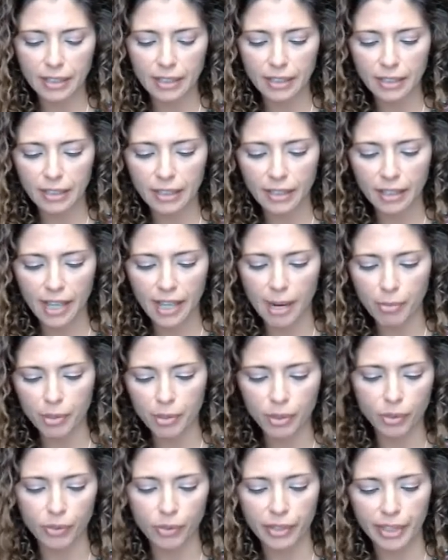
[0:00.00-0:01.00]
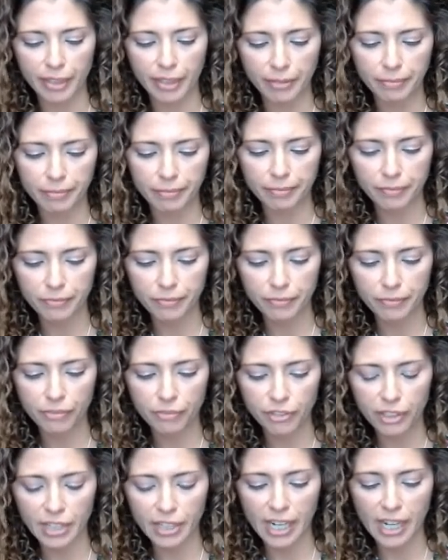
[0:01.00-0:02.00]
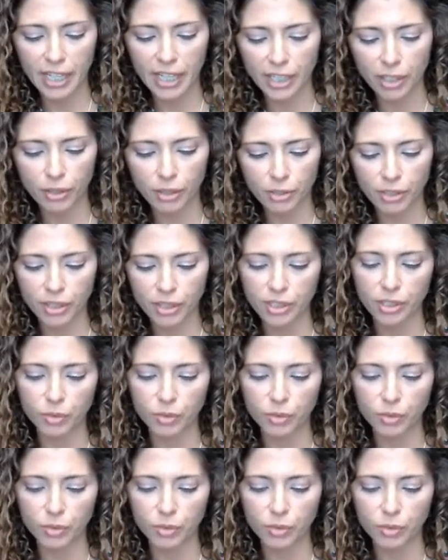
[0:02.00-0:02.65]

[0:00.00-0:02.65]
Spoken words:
the laboratory for diagnosis.